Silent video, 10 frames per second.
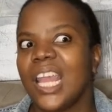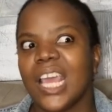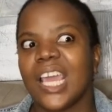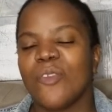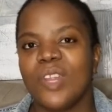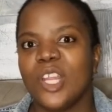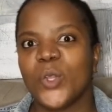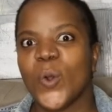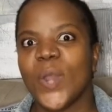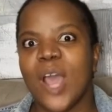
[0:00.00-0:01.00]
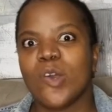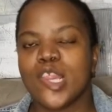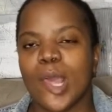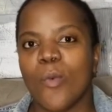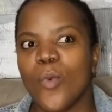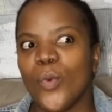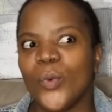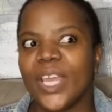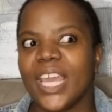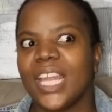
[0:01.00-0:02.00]
like, I really thought I was like
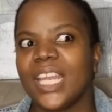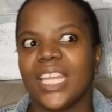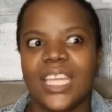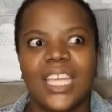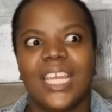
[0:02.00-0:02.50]
woke, and